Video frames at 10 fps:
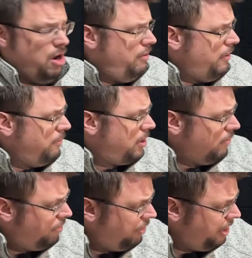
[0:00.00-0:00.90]
Now, if I'm
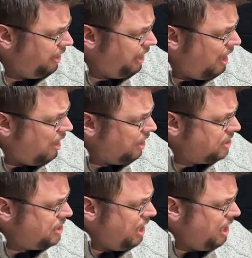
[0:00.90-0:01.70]
completely honest,